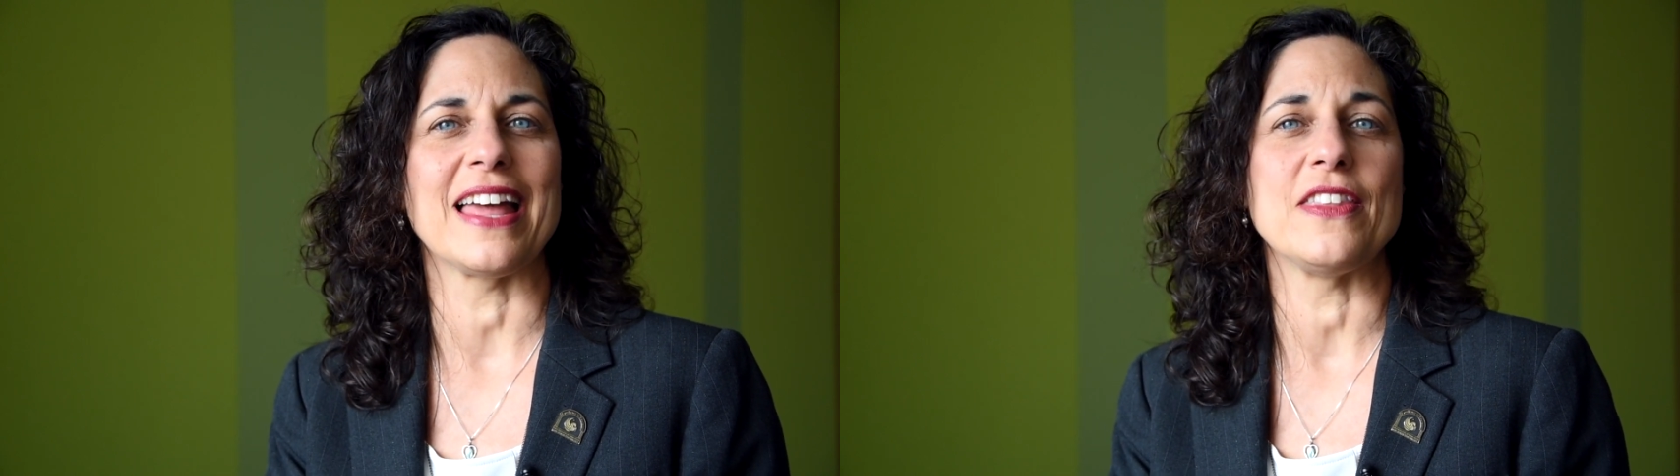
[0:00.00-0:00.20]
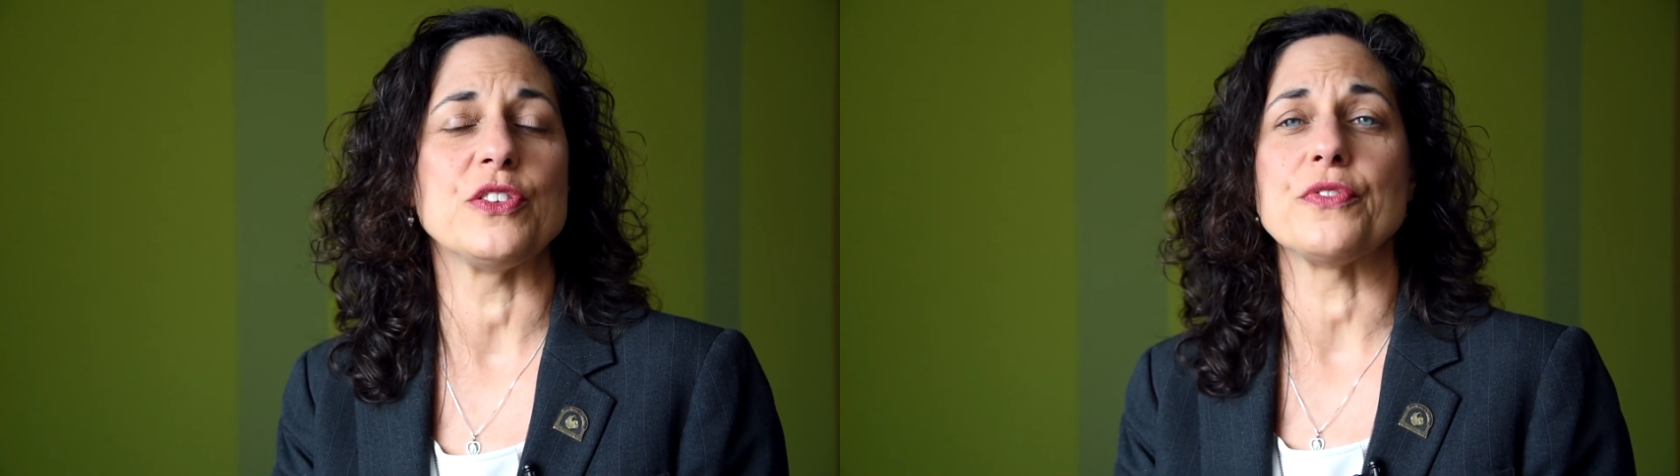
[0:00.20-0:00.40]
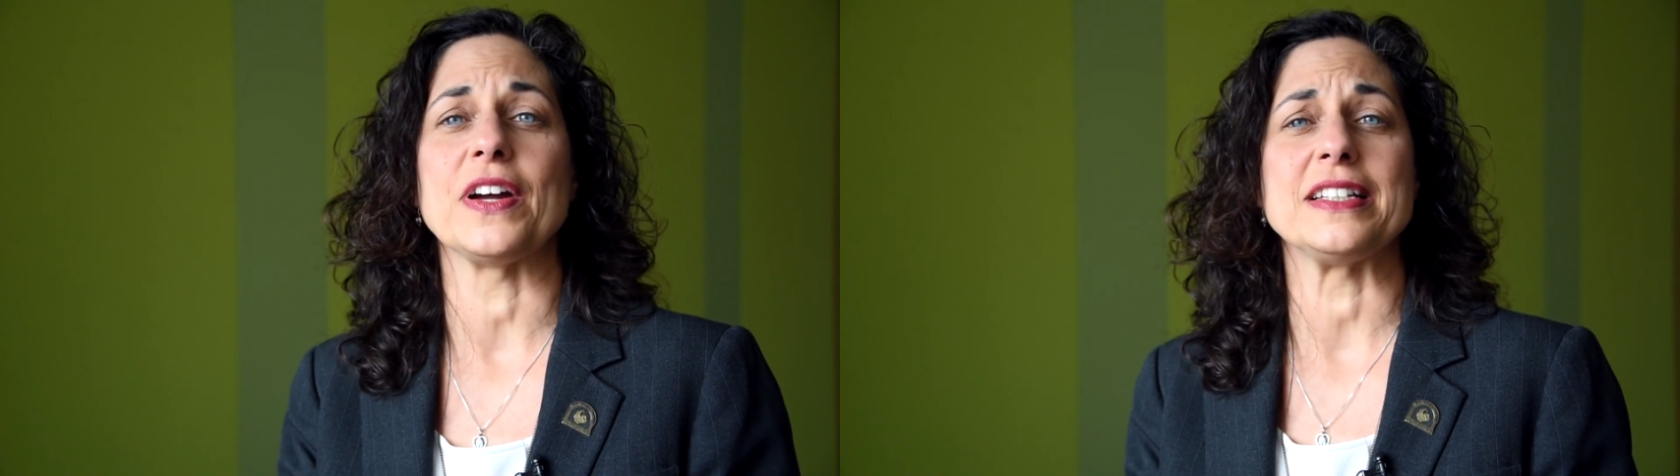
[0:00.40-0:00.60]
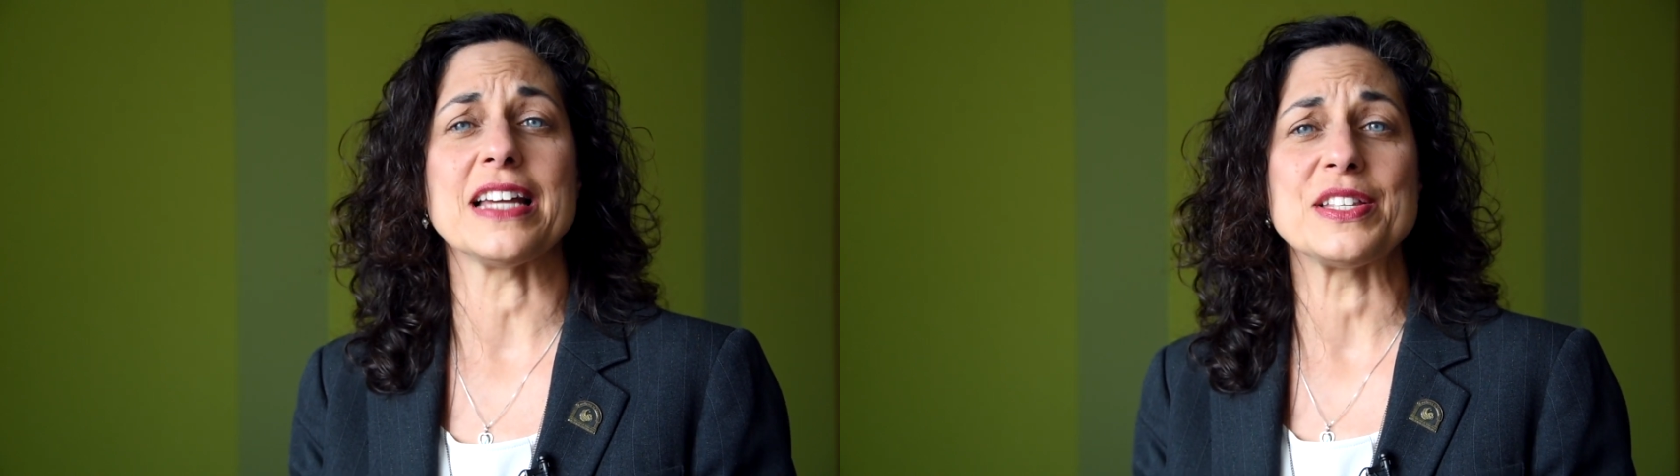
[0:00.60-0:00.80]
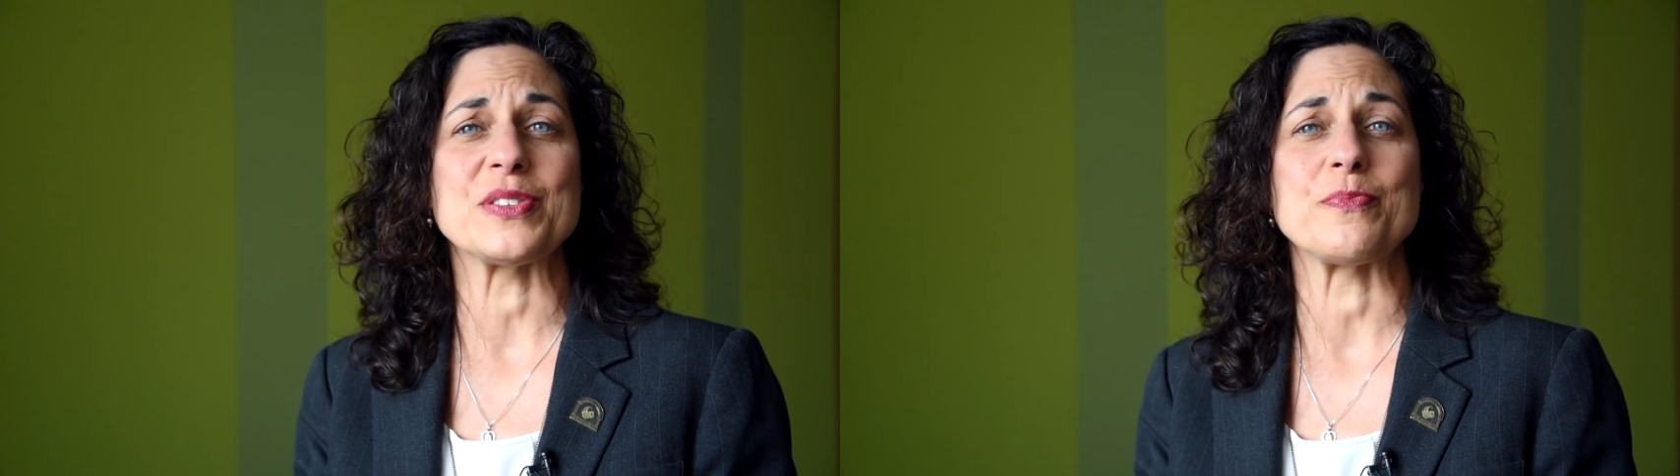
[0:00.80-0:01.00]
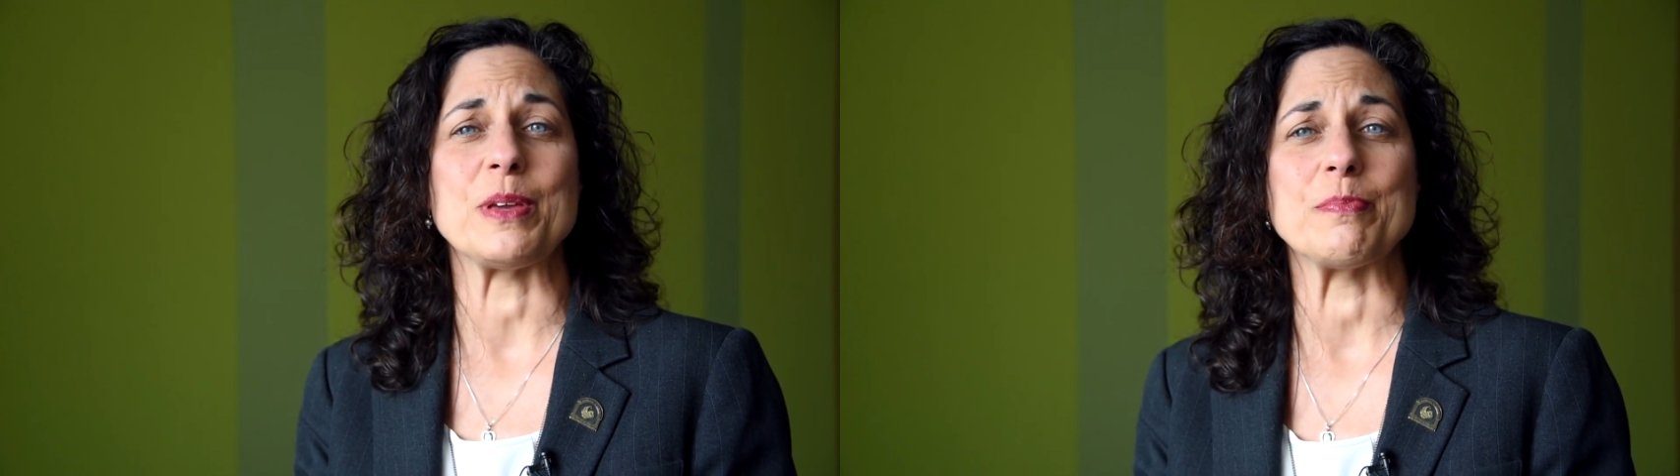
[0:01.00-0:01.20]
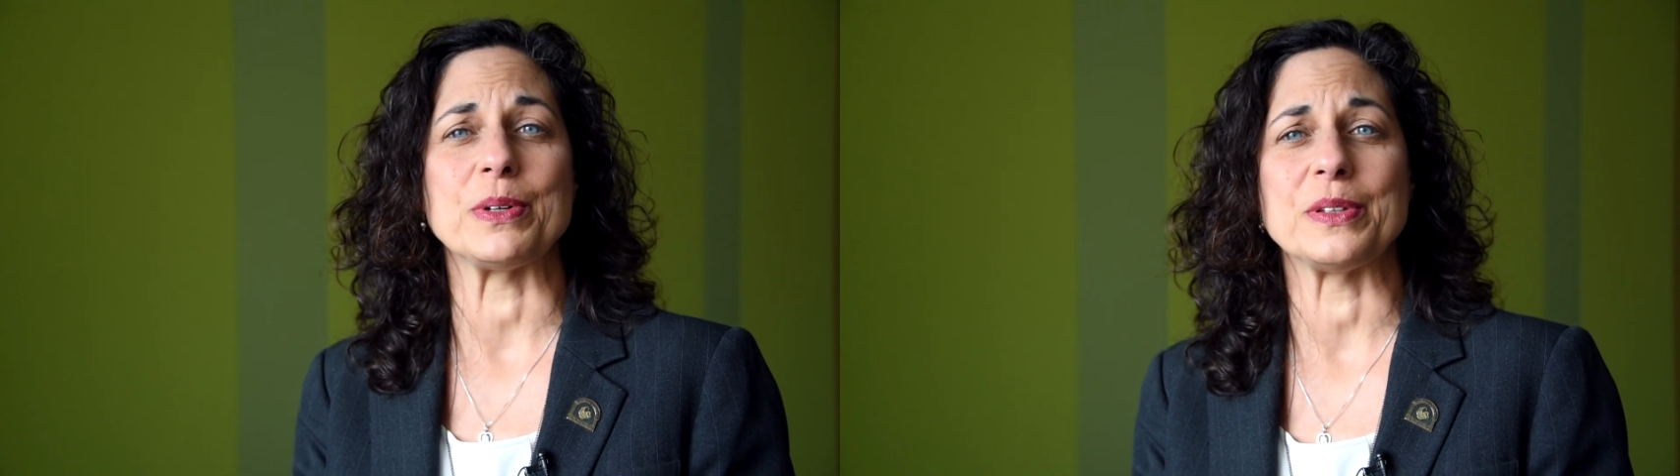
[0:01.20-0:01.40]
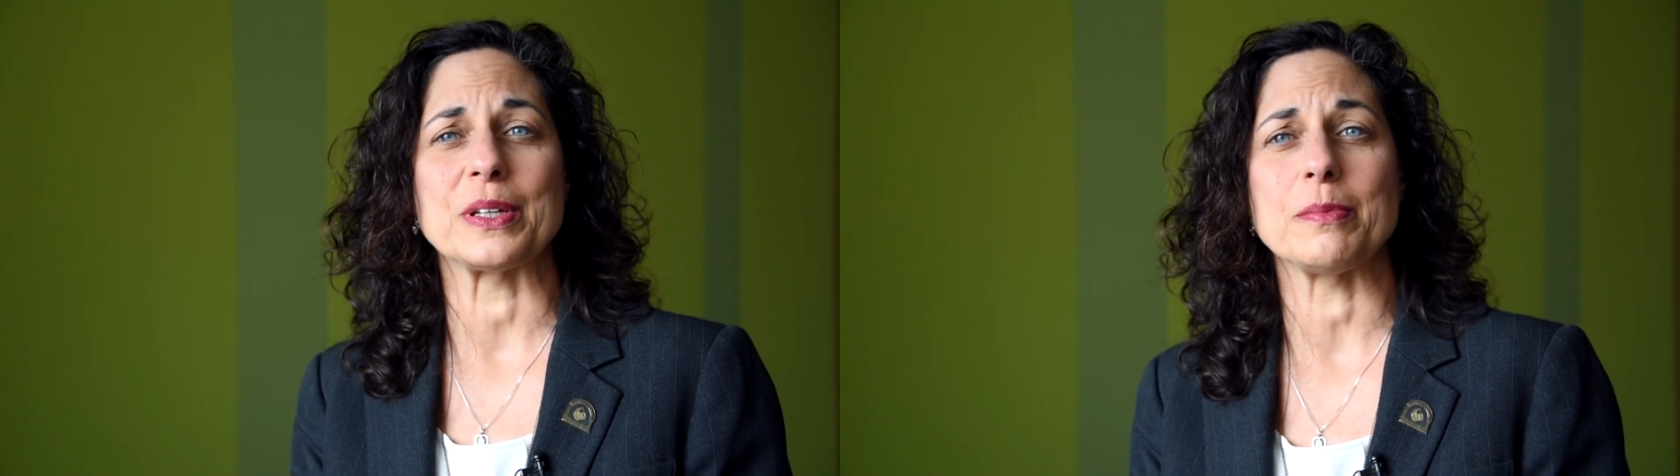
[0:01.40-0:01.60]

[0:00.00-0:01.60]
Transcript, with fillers: and then you'll find tons of people in the